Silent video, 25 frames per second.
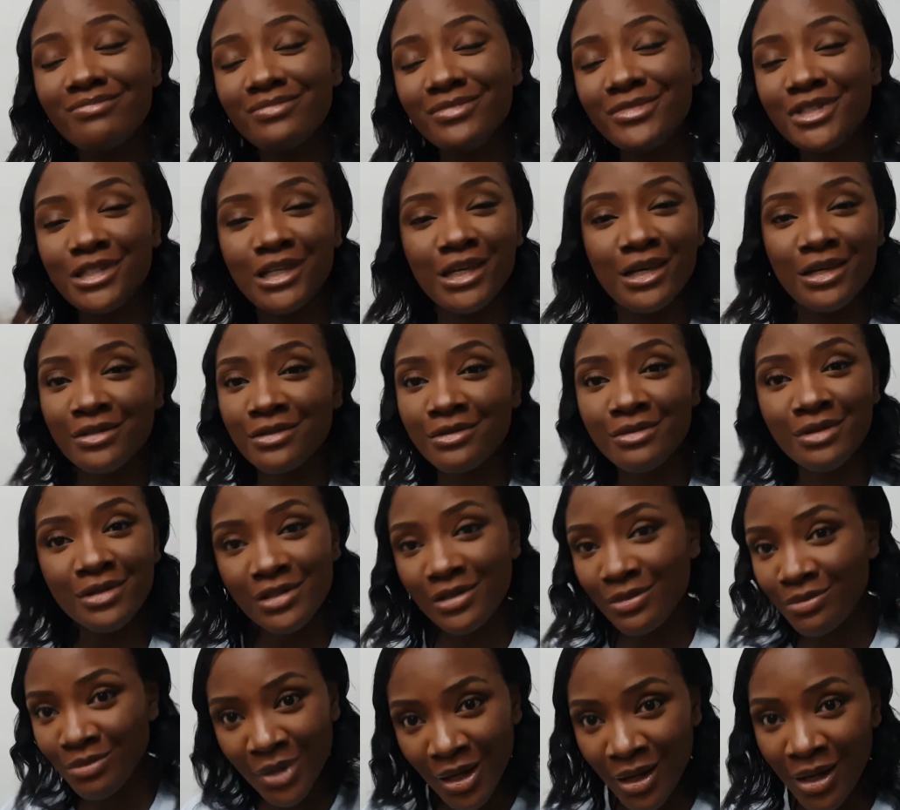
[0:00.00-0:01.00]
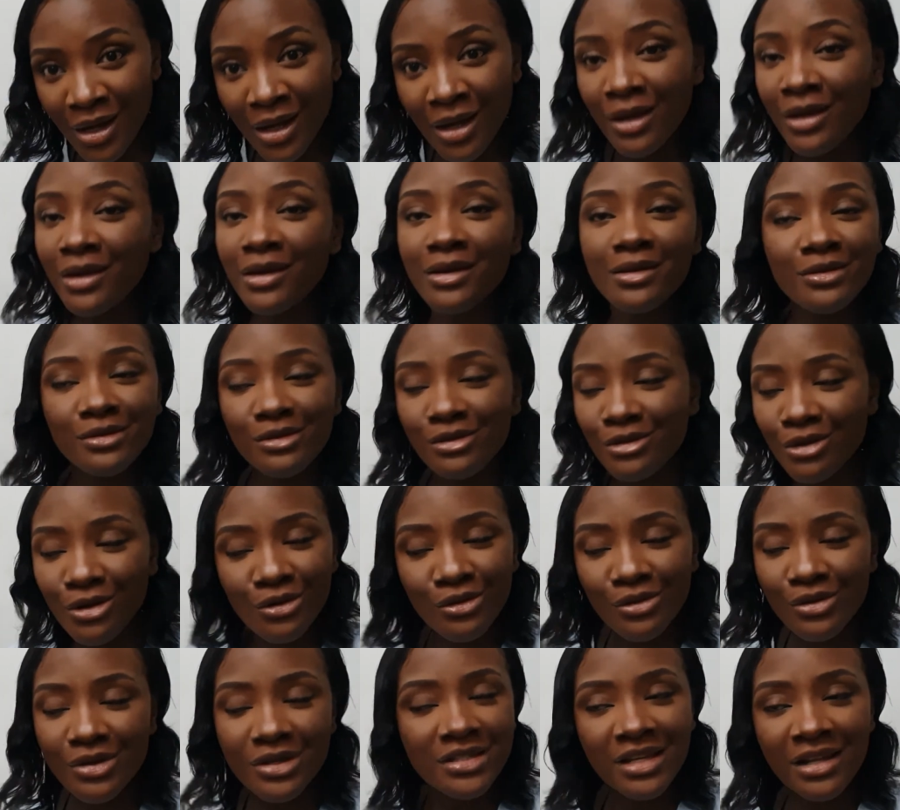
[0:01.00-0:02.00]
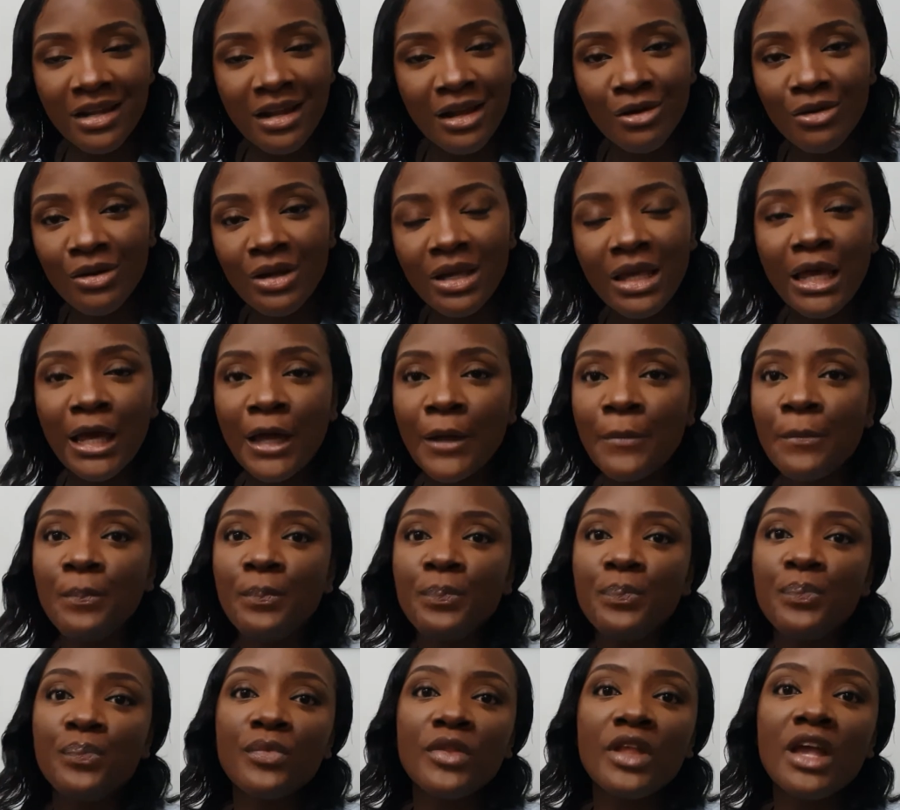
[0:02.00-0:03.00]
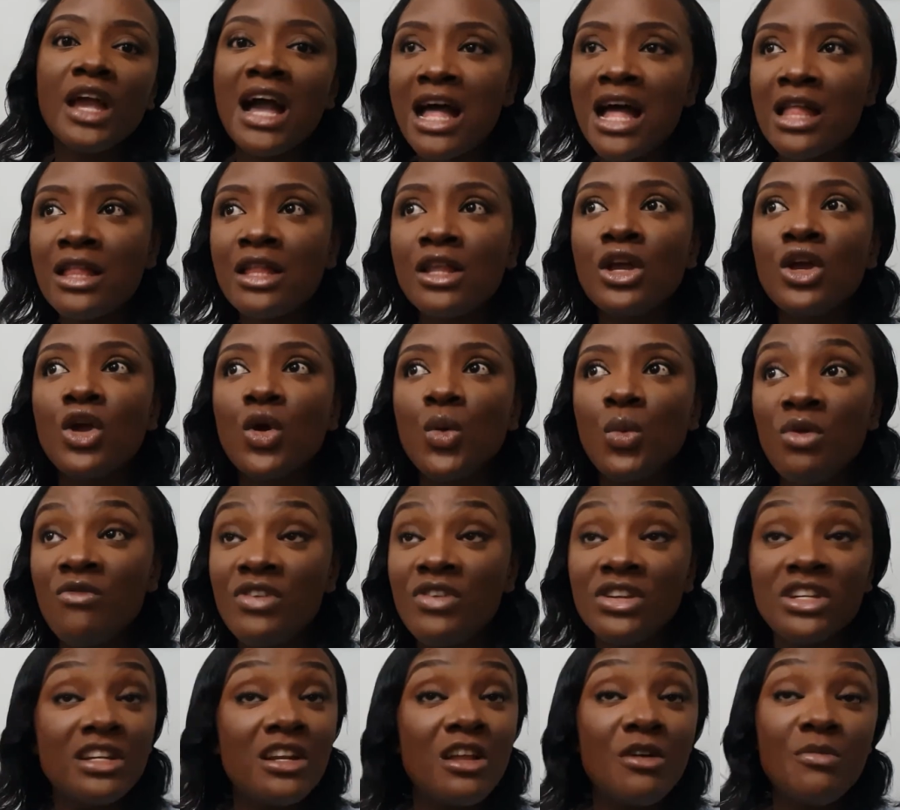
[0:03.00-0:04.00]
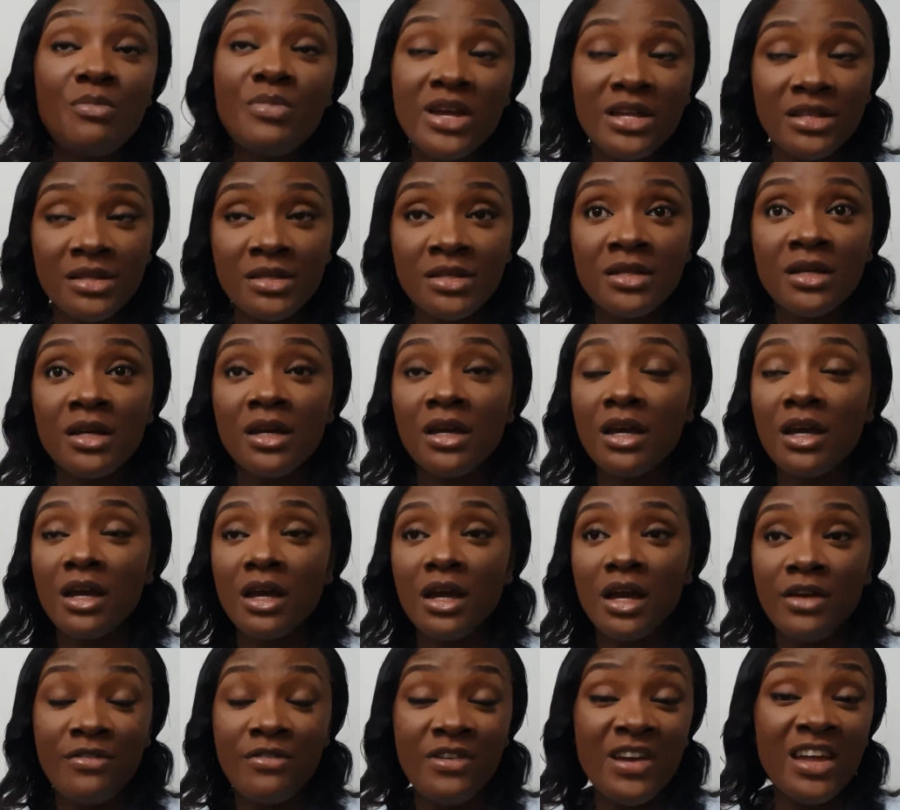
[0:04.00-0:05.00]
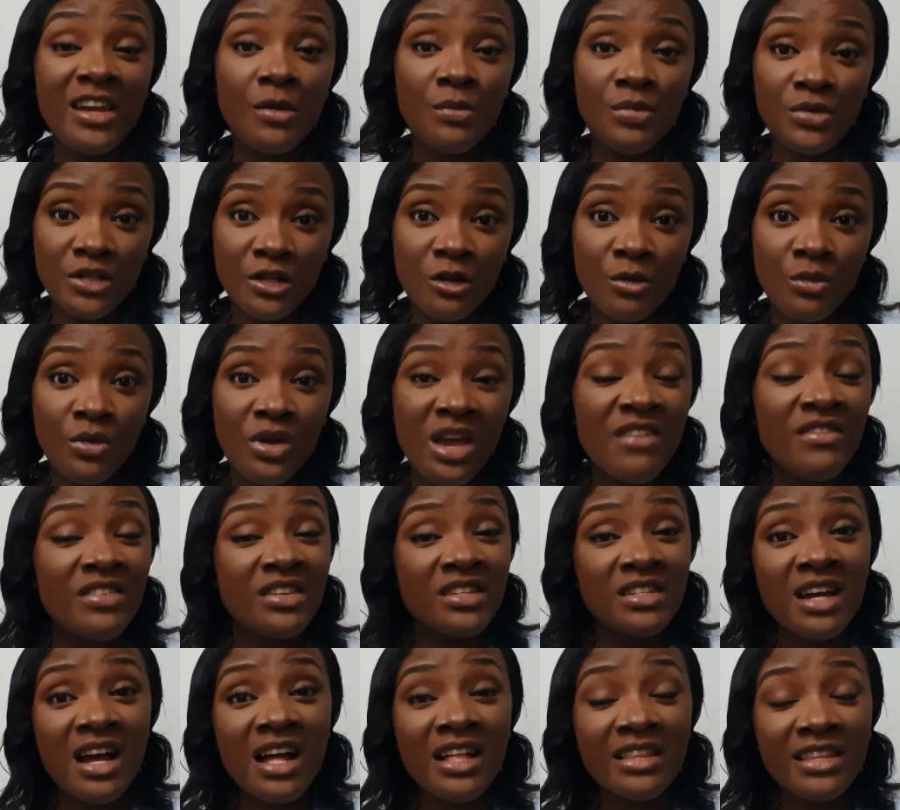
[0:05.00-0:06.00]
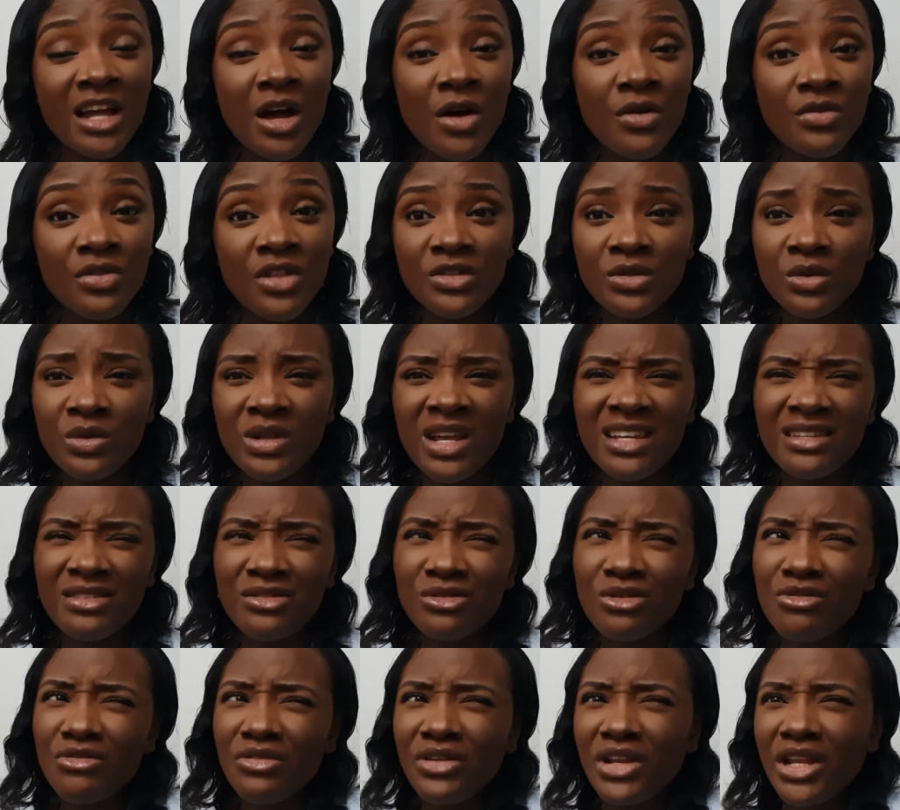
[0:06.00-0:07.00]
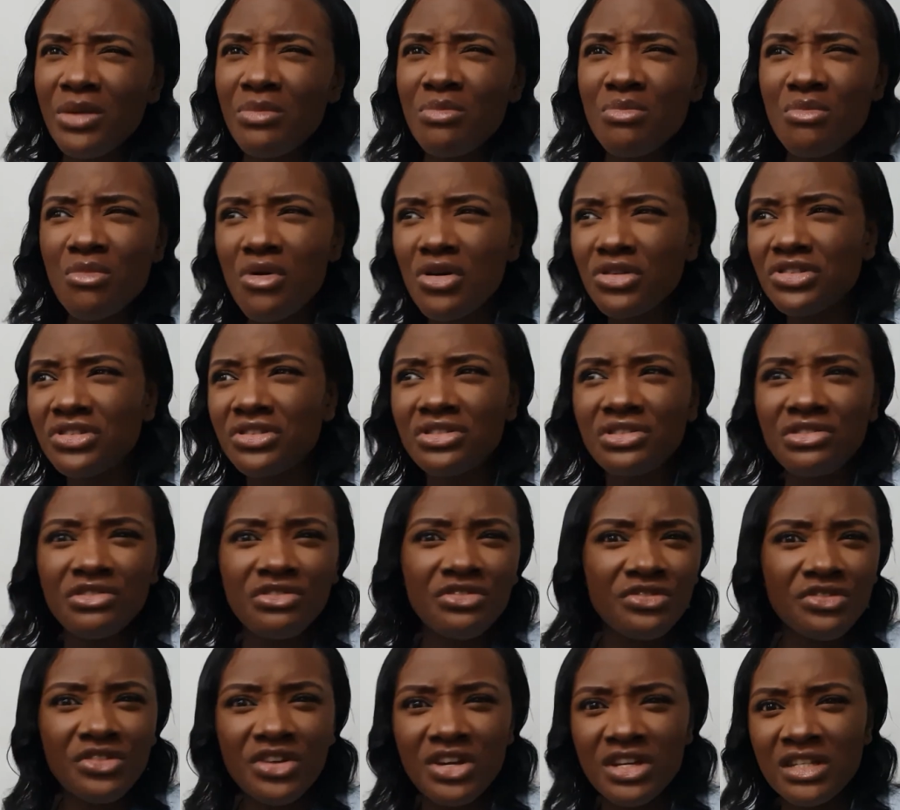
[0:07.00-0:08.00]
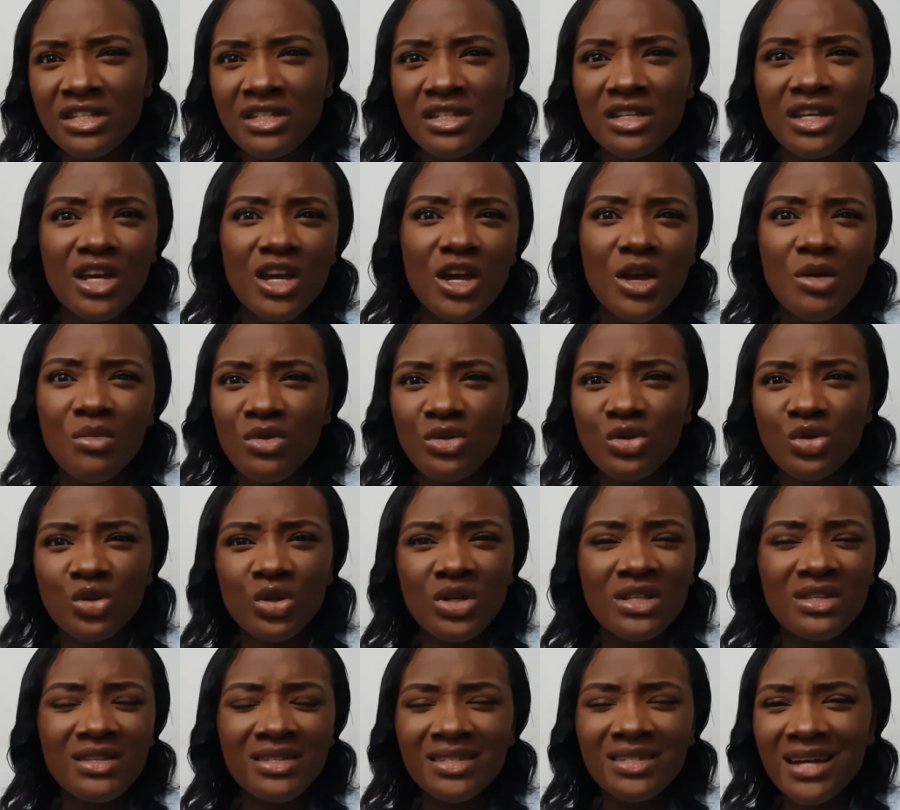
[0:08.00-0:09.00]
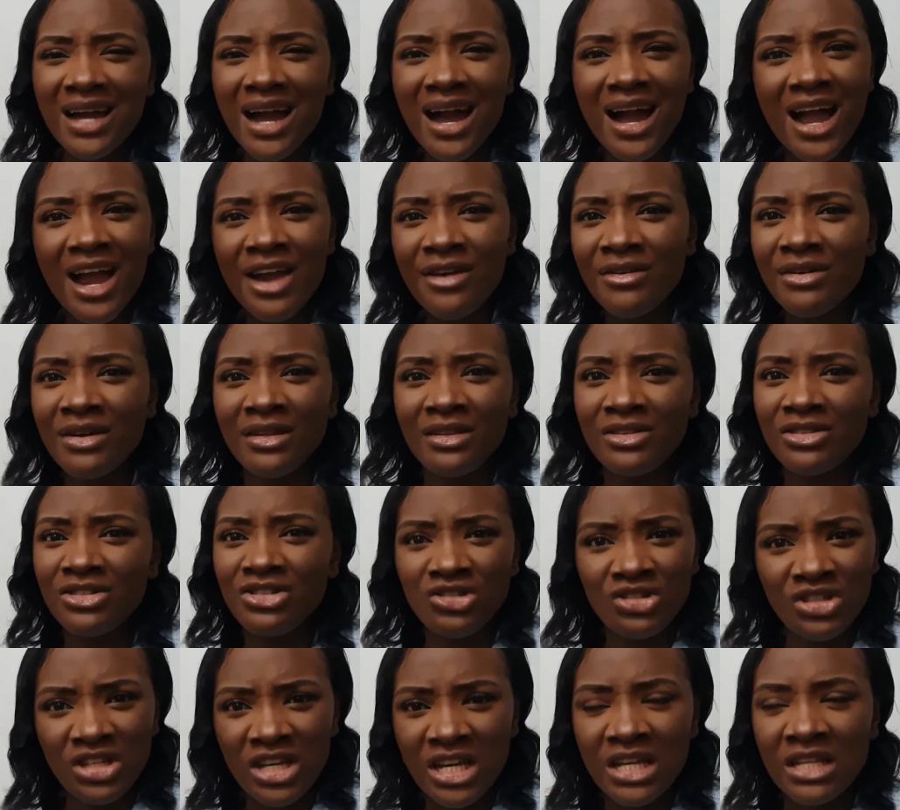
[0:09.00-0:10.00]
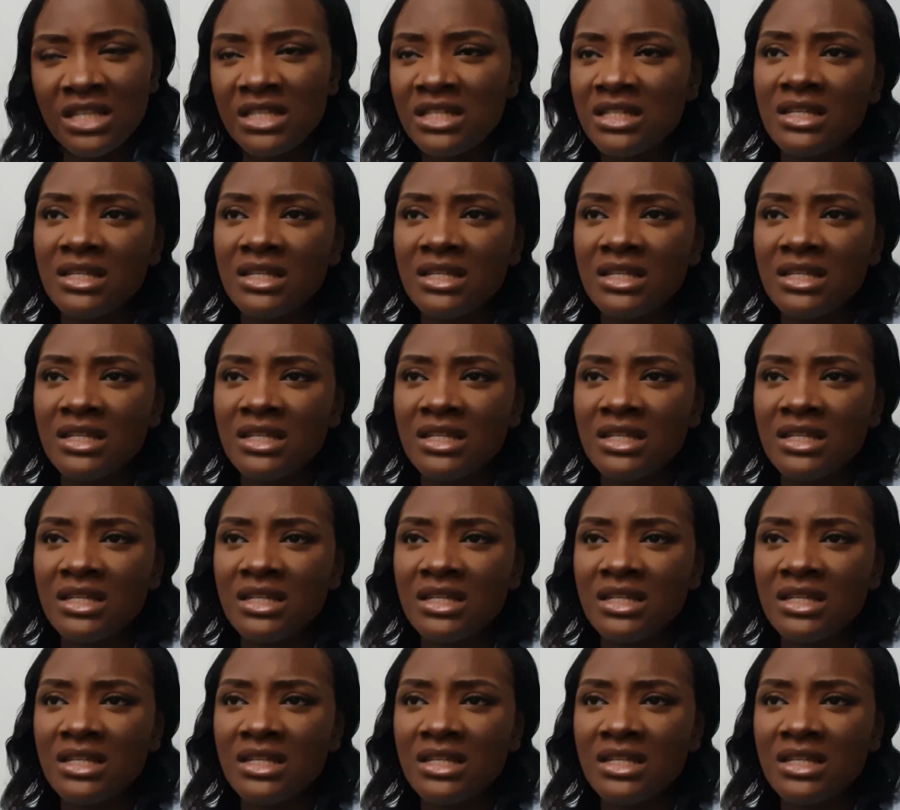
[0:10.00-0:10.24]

chest, nothing mega. Talk nonsense, I don't care. And with vaginal birth, if you had the episiotomy, you have a scar down there. So there's no really much difference between scarring. Do you get?